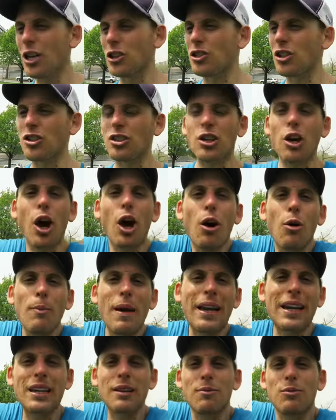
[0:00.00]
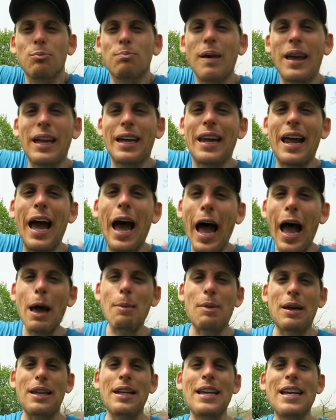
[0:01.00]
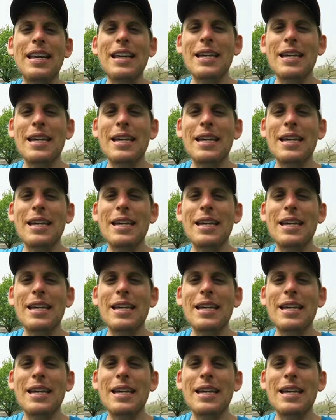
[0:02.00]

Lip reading: Just go, make it a habit.